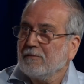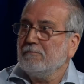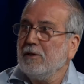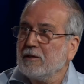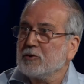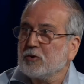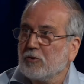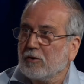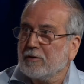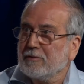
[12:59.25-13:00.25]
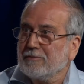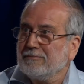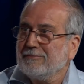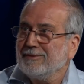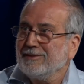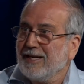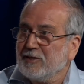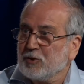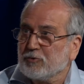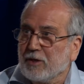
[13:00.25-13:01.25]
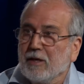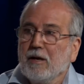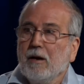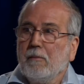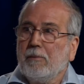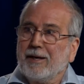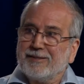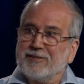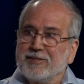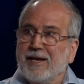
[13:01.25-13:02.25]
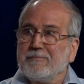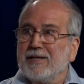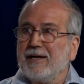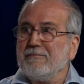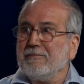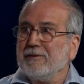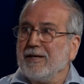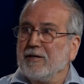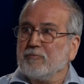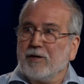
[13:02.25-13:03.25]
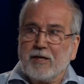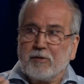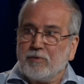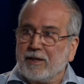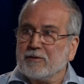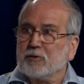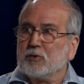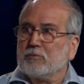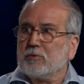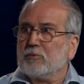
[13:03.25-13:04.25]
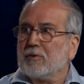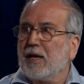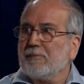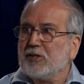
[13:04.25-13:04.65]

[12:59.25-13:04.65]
build a stronger industry. But at the same time, it really threatens, through climate